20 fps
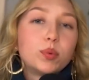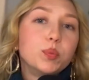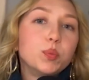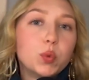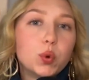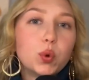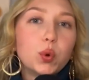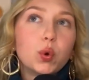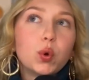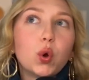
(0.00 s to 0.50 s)

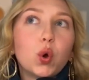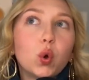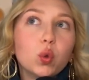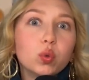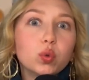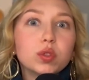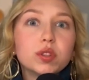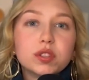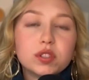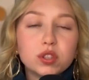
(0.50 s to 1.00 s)
more
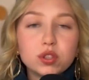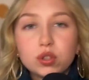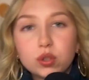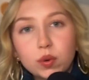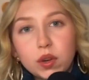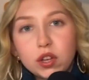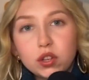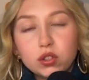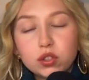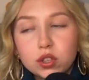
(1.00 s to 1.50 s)
on the
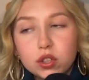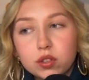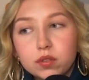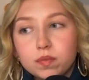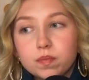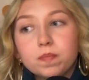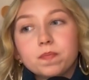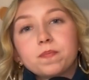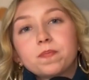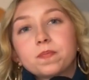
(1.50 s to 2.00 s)

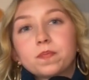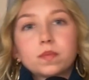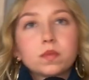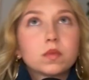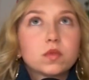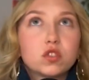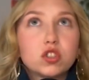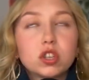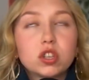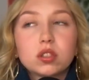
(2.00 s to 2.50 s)
situation,
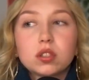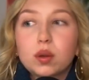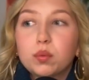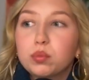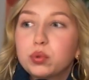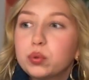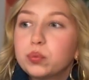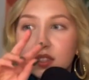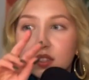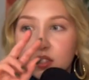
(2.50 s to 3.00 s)
for
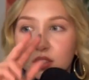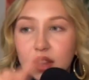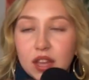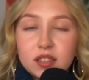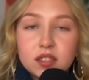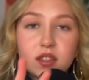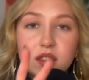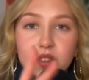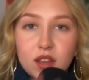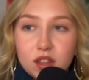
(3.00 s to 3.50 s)
example. So
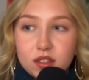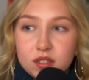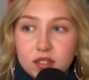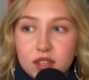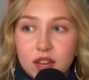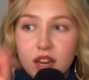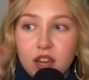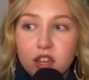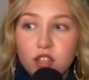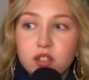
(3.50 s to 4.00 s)
that's the third
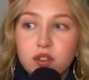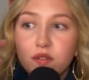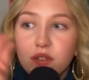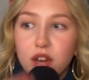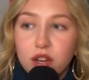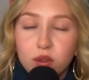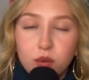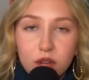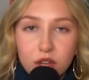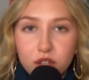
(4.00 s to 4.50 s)
stage,
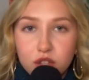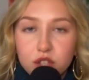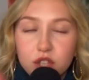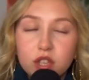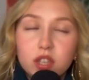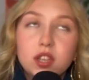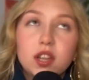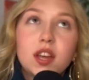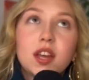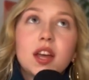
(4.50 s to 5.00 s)

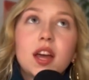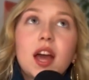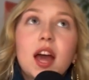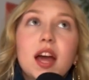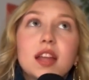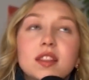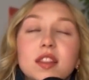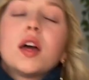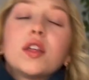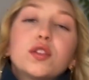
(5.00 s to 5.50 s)
evaluation.
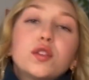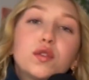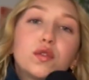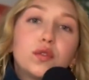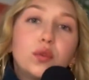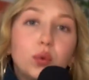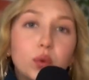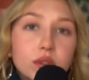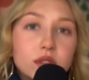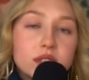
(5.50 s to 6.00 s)
And then the
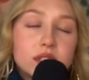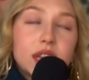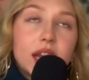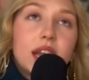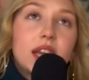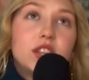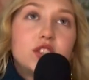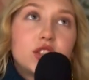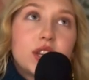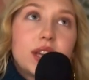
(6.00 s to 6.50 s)
fourth
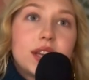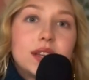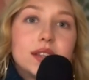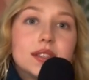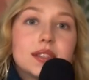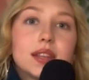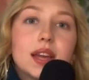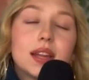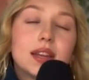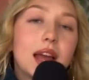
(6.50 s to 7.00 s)
stage
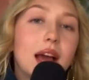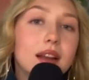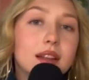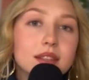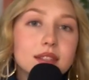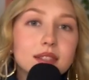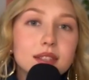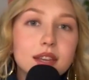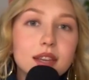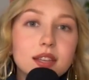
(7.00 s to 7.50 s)
is
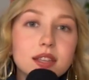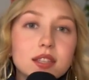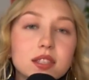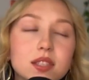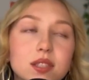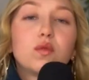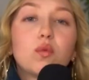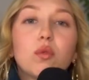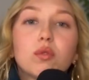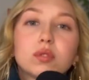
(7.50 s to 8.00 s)

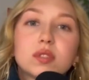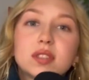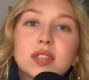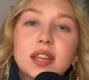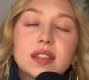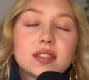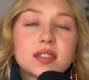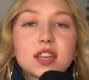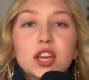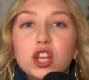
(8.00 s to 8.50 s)
analysis. What
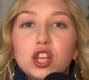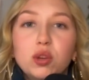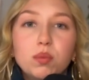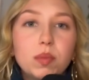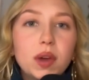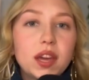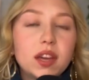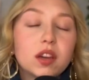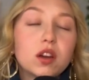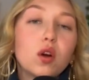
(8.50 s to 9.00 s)
sense can you
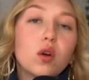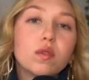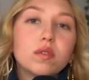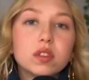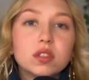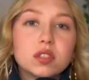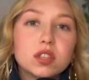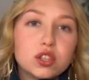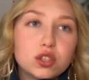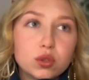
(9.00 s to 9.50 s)
make of the
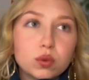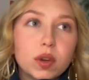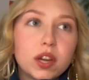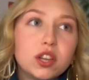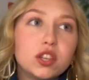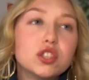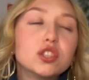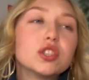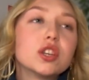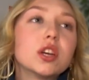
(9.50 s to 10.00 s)

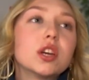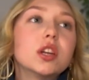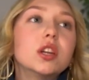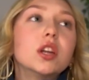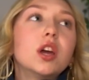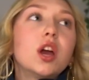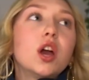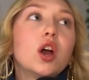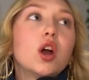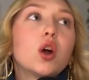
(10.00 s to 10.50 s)
situation?
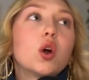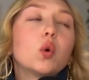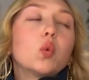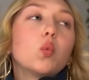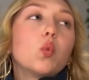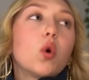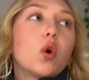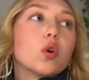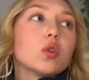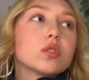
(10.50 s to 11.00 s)

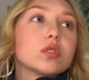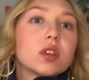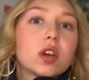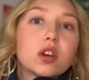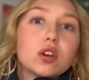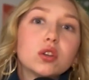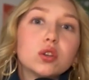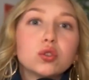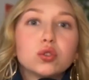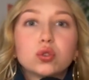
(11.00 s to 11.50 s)
What
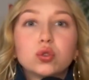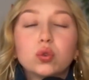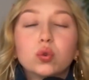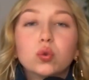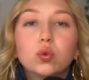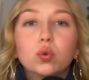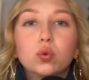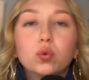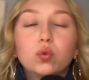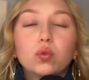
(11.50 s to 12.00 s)

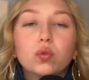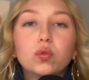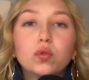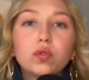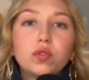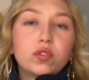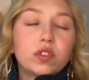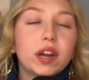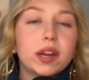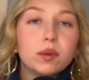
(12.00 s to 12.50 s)
psychological
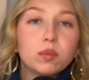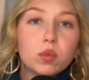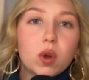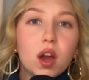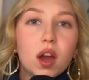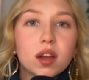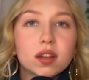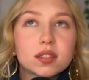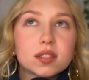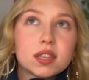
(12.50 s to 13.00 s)

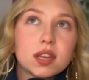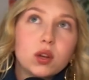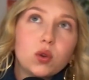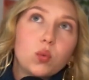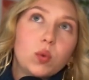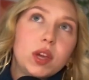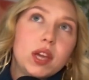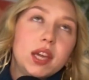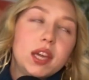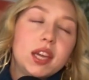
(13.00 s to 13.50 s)
frameworks can
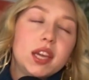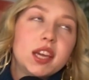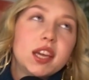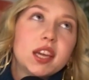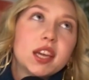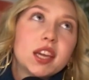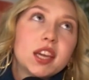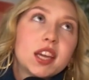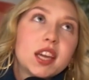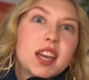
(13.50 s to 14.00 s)
we
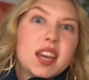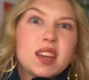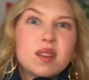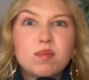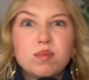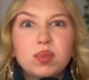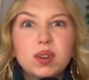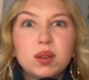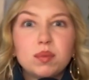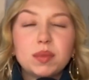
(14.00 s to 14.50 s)

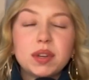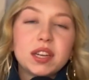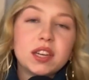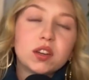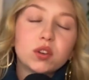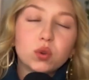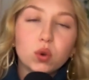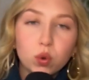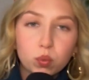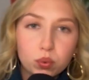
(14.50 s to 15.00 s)
implement,
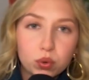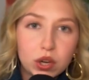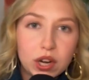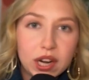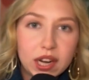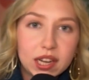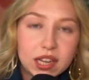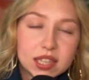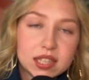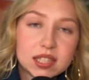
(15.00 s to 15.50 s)

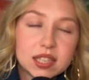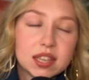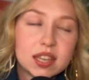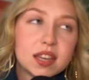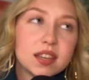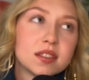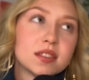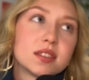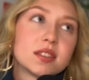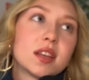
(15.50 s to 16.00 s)
incorporate into
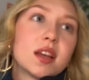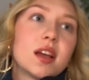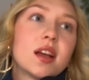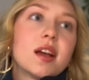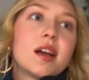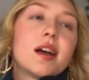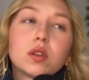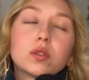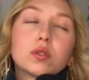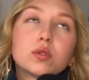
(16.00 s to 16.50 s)
this?
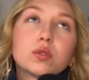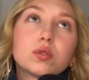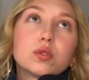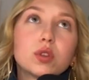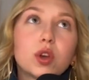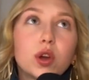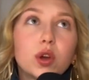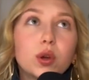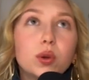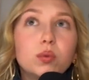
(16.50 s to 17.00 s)

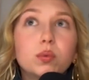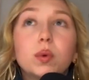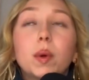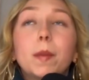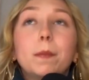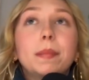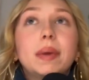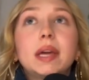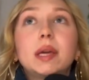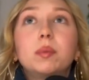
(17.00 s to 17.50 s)
So
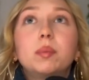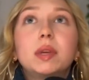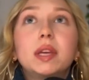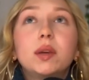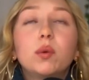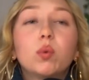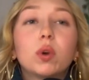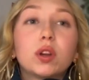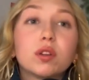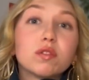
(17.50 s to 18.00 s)
maybe
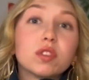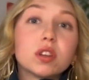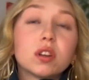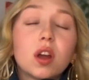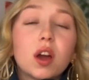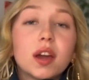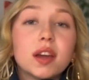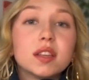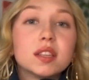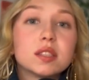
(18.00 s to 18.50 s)
one of the
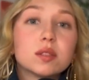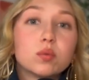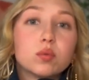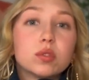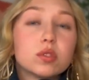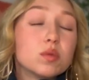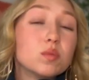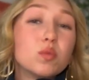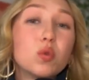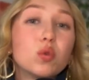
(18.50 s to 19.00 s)
clients
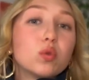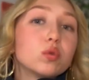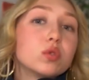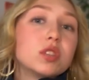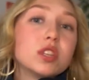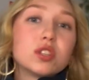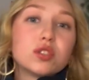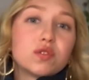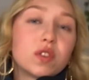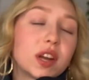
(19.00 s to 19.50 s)
was more
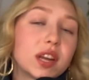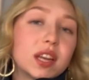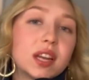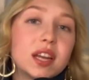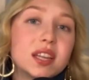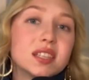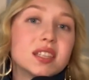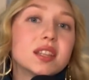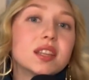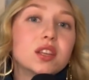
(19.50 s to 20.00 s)

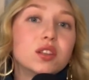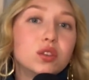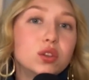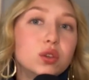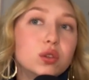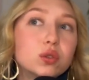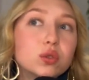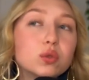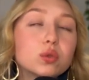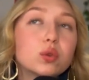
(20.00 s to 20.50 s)
dysregulated than
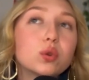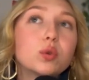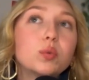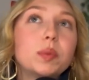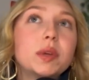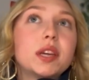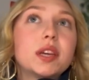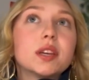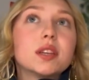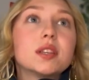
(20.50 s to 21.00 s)
usual
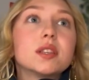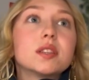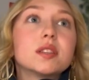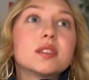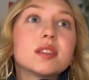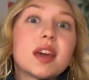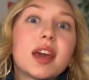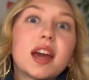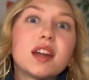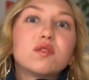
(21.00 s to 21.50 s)
because
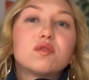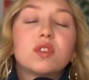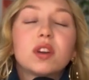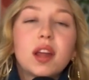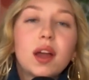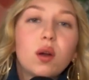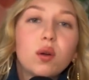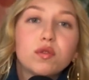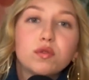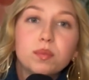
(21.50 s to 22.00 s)
they had run
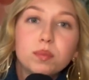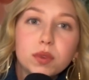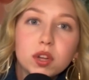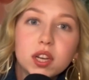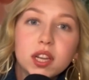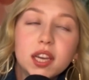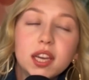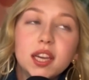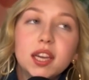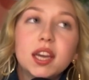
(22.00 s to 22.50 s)
out of
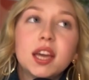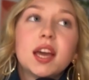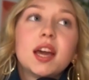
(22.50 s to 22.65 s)
money.